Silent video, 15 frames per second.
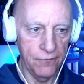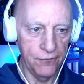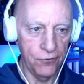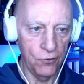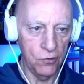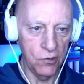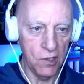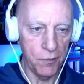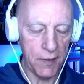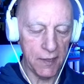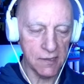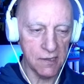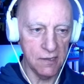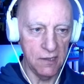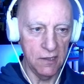full
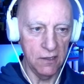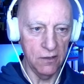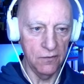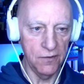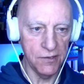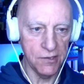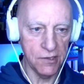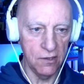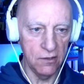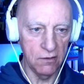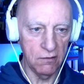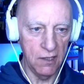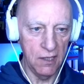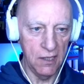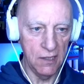capacity on the stun
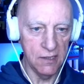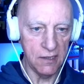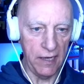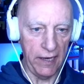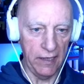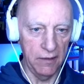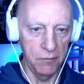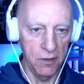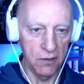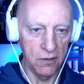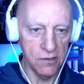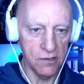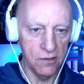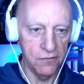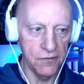grenades and
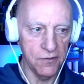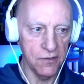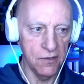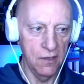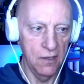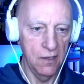Molotovs.